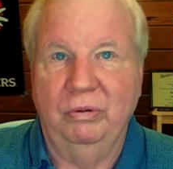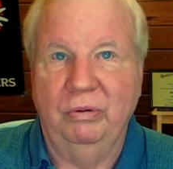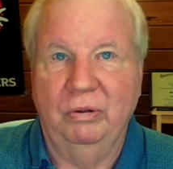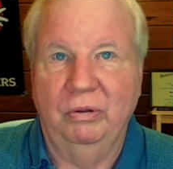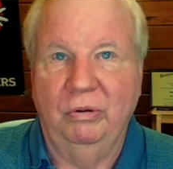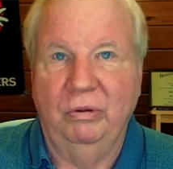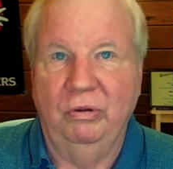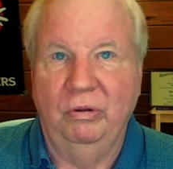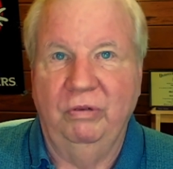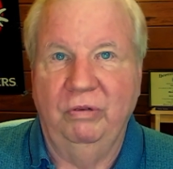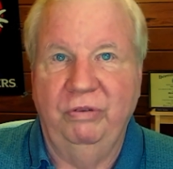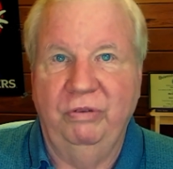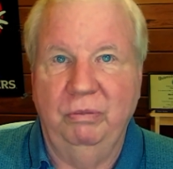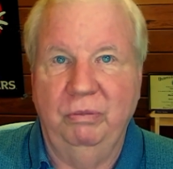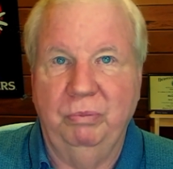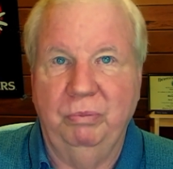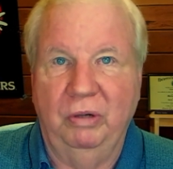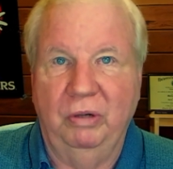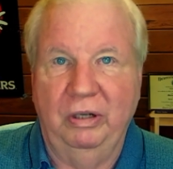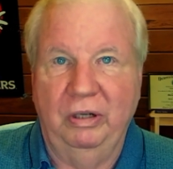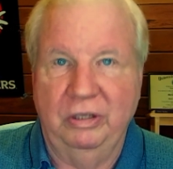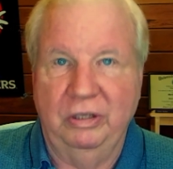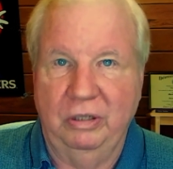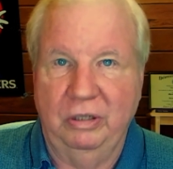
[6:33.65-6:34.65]
or hold a
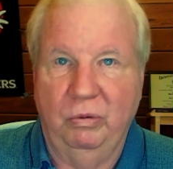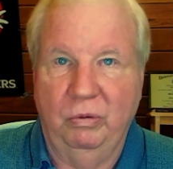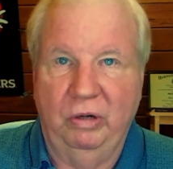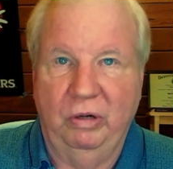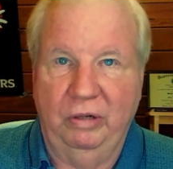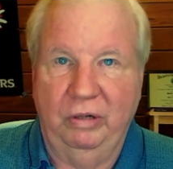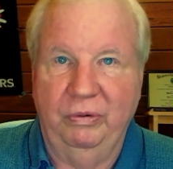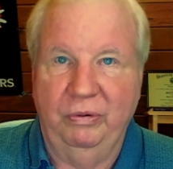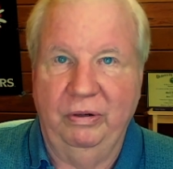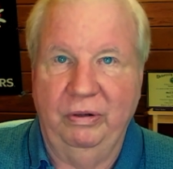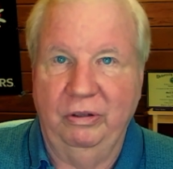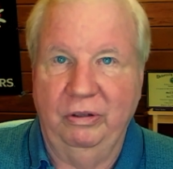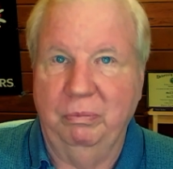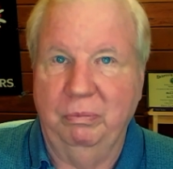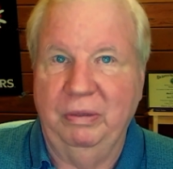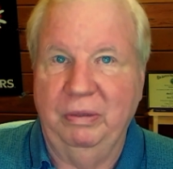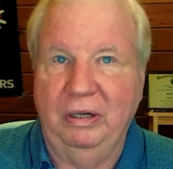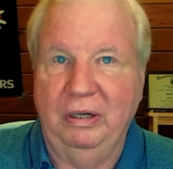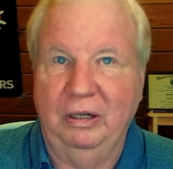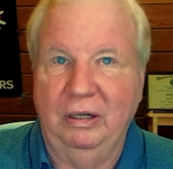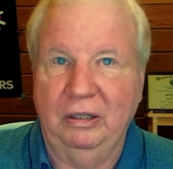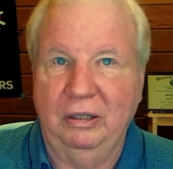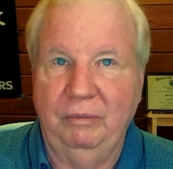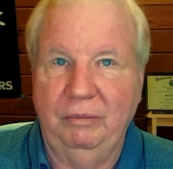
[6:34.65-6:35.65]
football as I walk around the
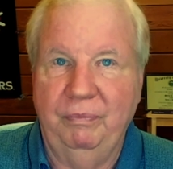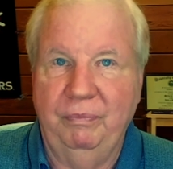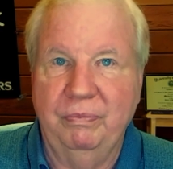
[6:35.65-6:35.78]
park.